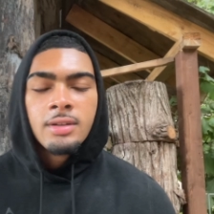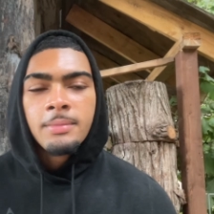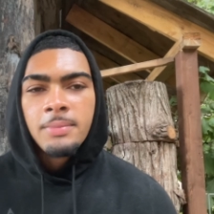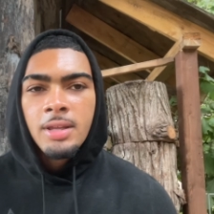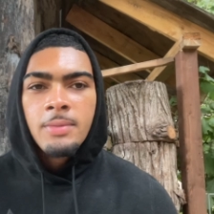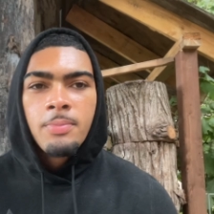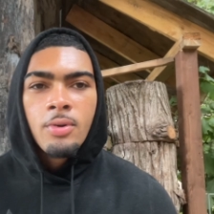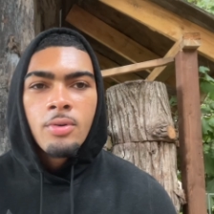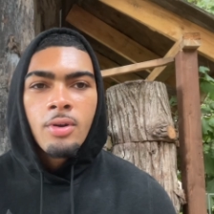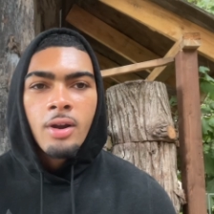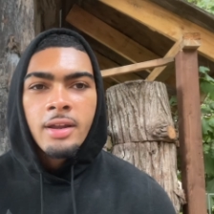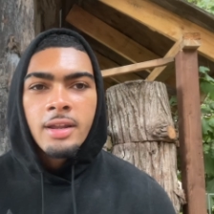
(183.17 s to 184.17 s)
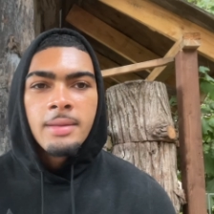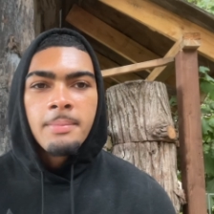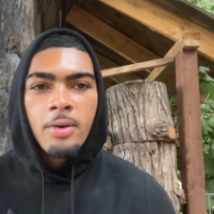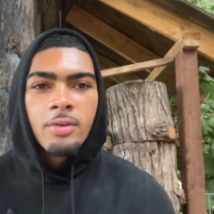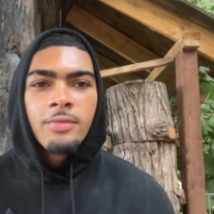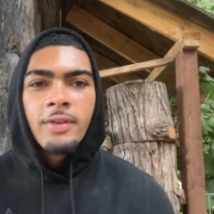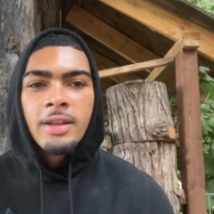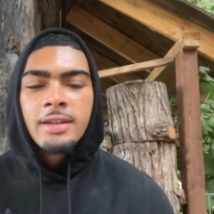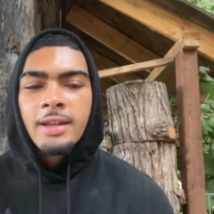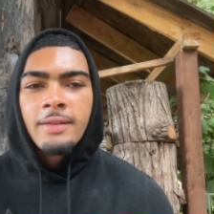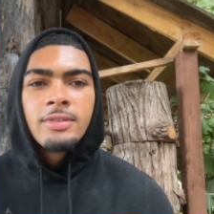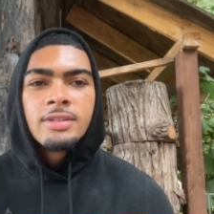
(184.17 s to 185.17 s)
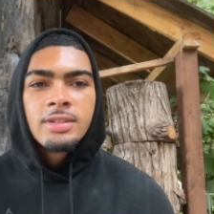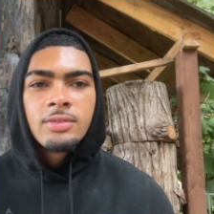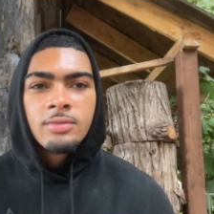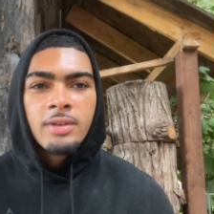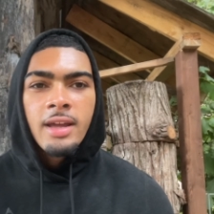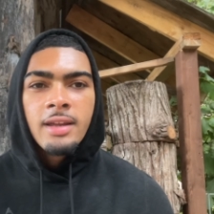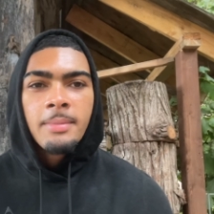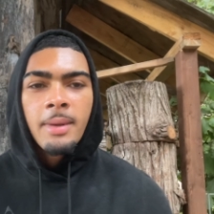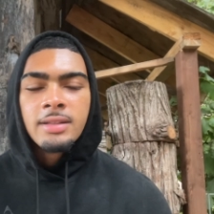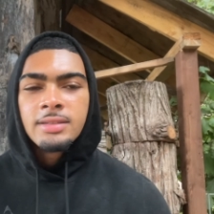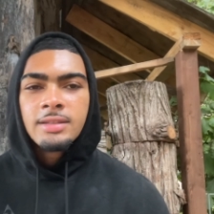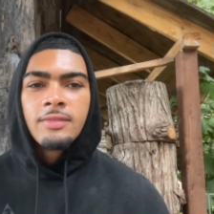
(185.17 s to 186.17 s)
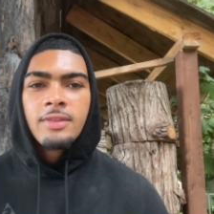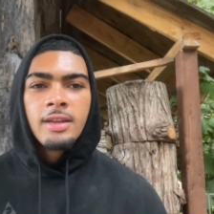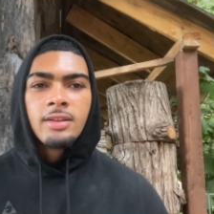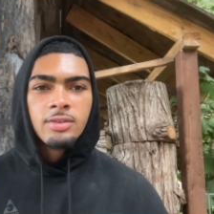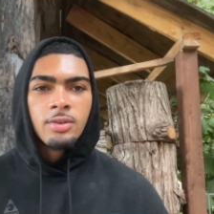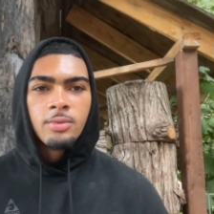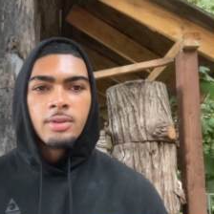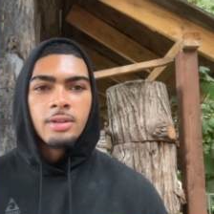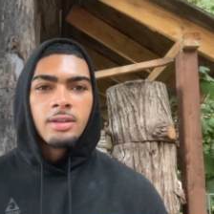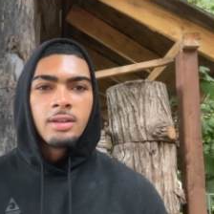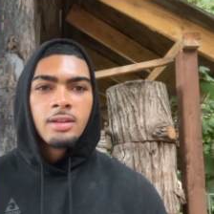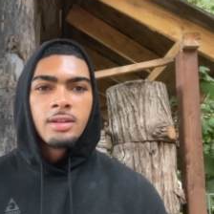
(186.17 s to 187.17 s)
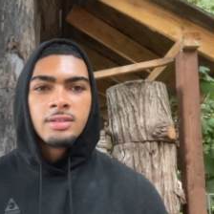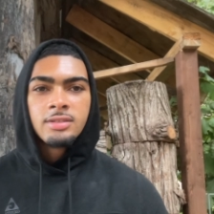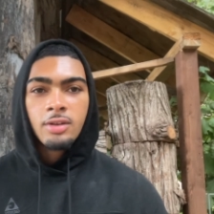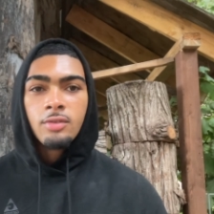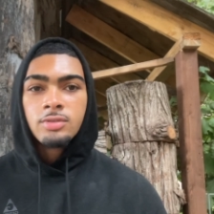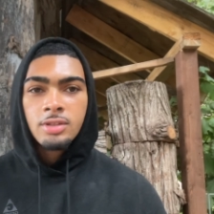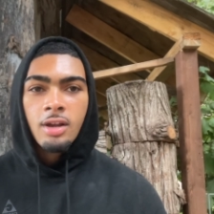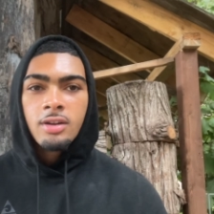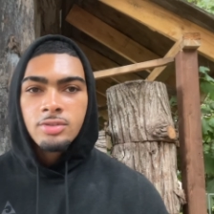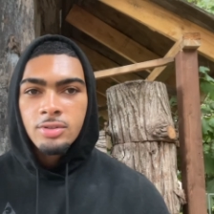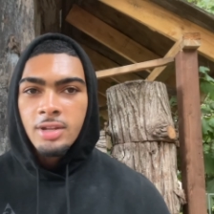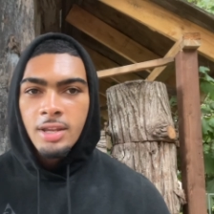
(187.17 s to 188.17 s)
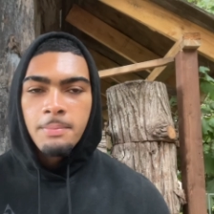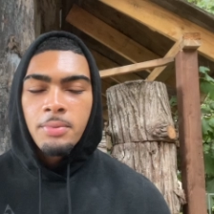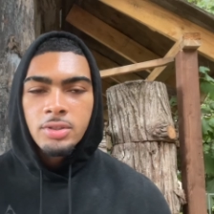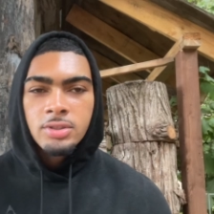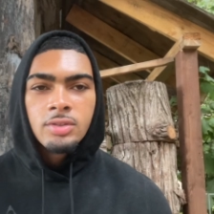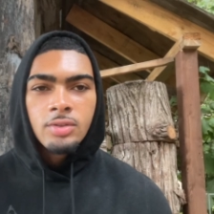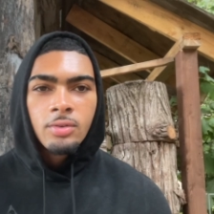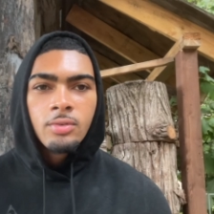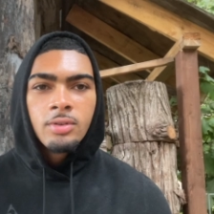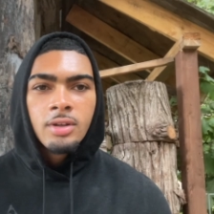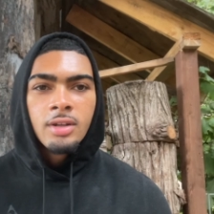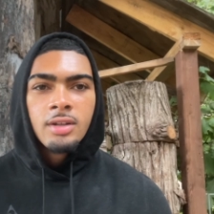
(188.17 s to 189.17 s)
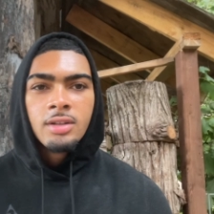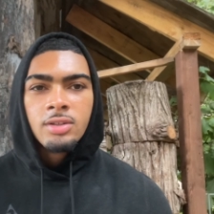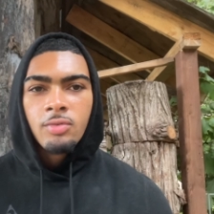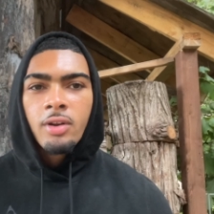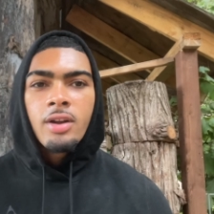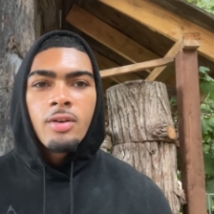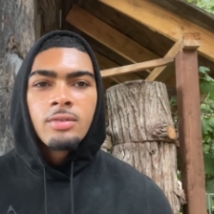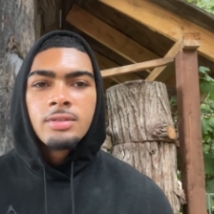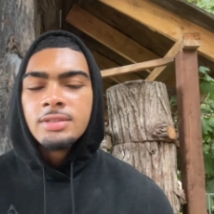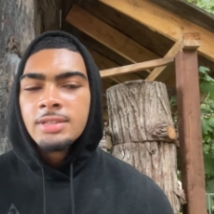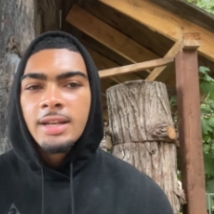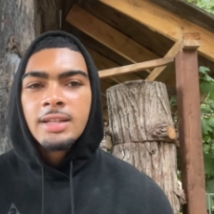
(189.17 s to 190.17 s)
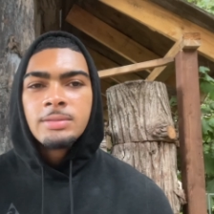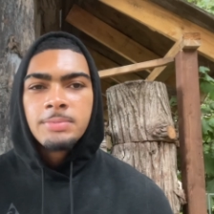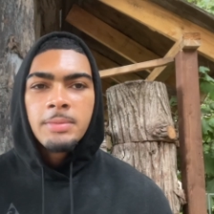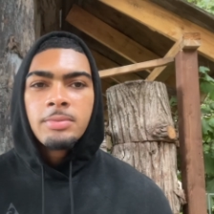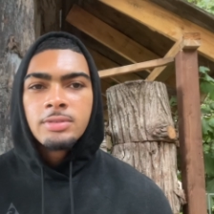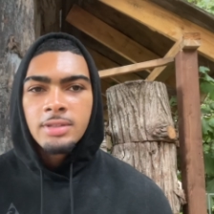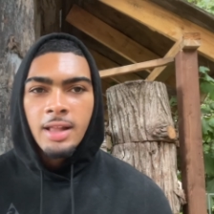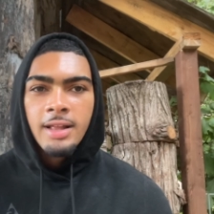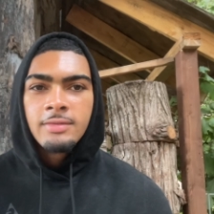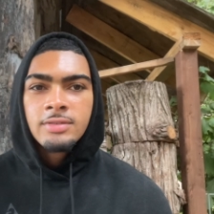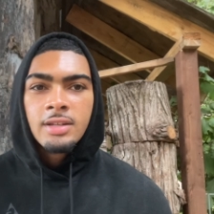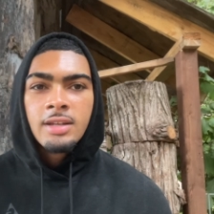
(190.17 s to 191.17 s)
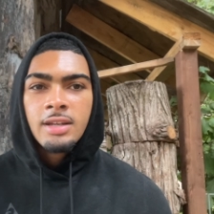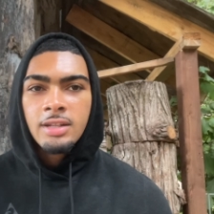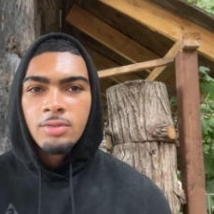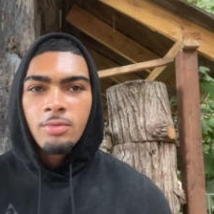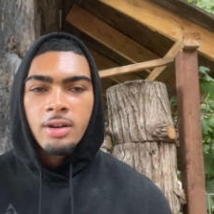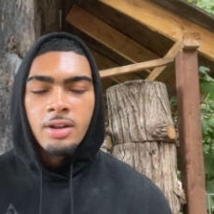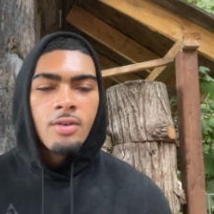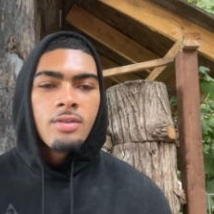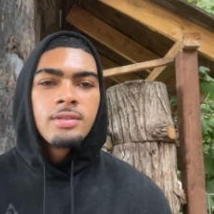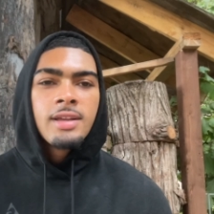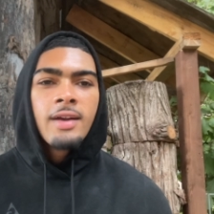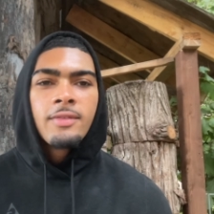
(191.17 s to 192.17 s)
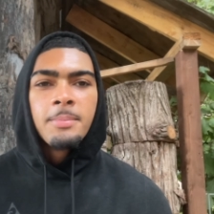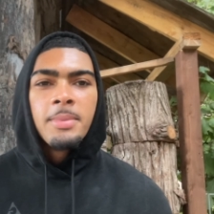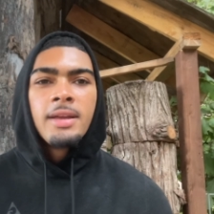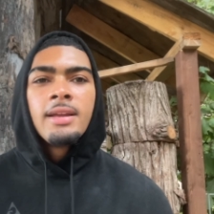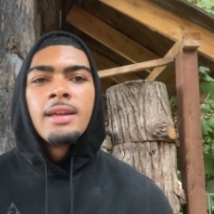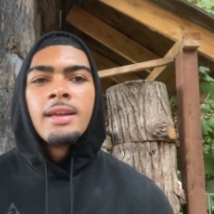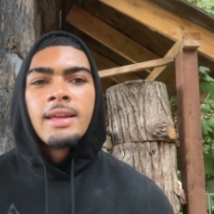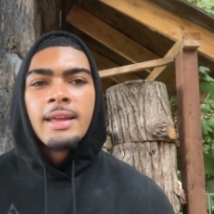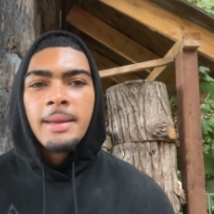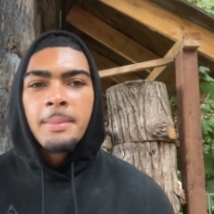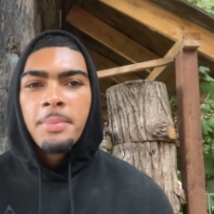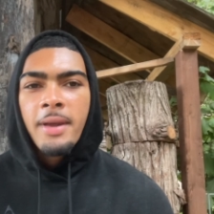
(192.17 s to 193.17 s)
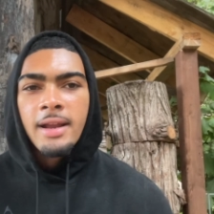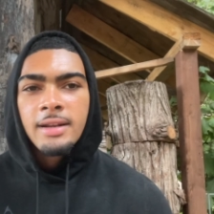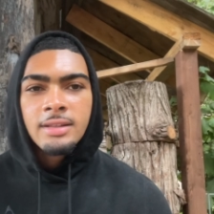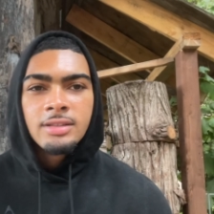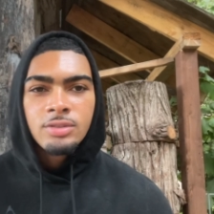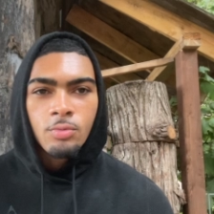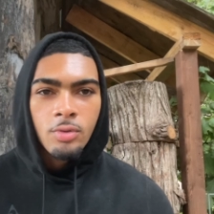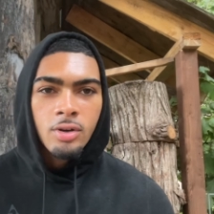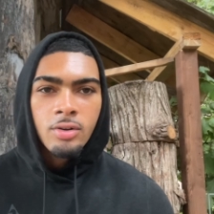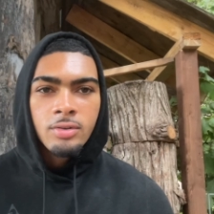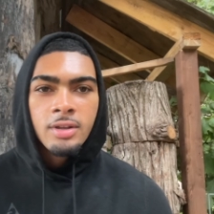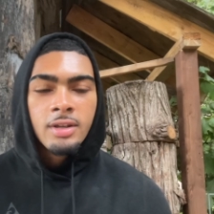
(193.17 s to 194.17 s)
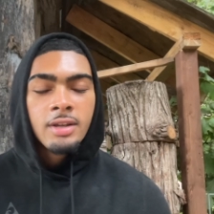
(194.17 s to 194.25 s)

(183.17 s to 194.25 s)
People are getting motivated every single day by the stuff that you're doing. So as long as you keep pushing through, you are going to change people's lives and you are going to have a big impact in this world.